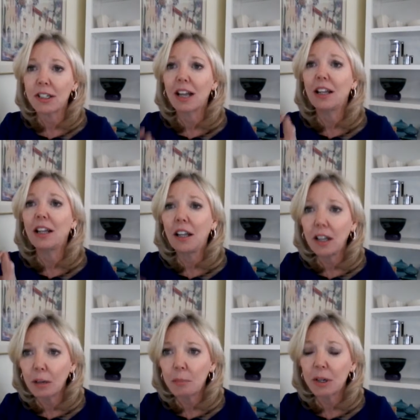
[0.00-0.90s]
that
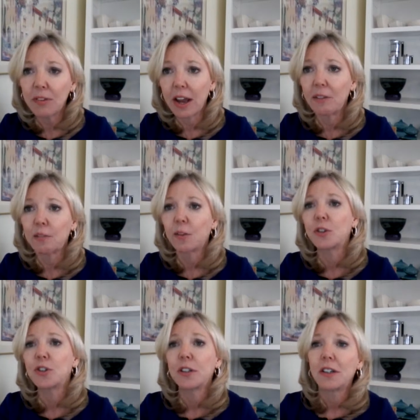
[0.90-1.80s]
little bit of
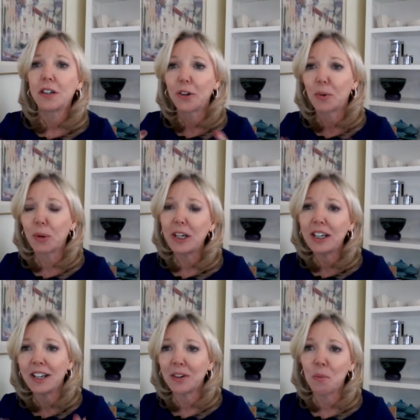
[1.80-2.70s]
effort
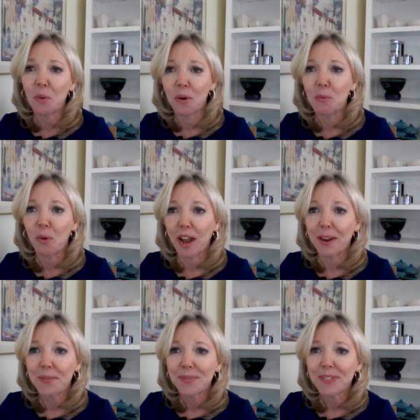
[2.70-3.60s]
greeting in a warm way.